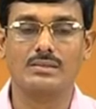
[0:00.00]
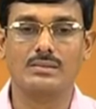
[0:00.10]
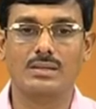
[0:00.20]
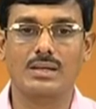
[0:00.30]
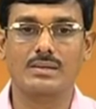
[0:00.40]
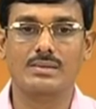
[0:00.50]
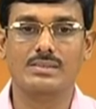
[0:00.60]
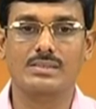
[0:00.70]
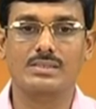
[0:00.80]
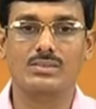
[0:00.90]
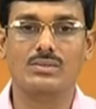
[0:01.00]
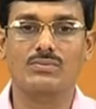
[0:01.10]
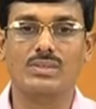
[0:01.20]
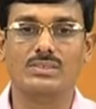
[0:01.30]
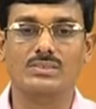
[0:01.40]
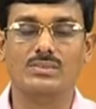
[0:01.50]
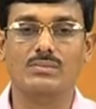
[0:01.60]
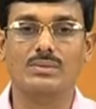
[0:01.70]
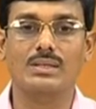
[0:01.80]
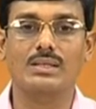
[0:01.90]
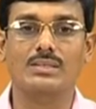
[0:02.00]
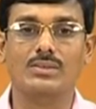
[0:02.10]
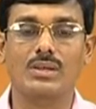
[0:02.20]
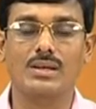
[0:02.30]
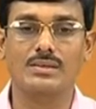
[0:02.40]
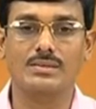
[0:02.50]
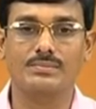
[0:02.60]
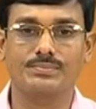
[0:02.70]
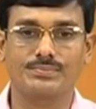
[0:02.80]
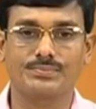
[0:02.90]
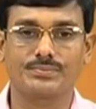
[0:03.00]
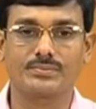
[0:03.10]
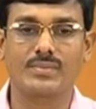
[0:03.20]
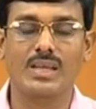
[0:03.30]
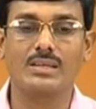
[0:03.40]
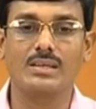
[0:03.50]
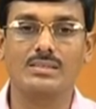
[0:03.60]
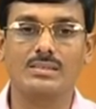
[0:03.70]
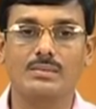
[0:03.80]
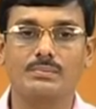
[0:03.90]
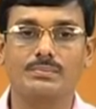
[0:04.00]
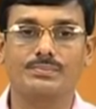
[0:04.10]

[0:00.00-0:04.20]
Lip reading: the characteristics or the functions of an electrolyte in ECM.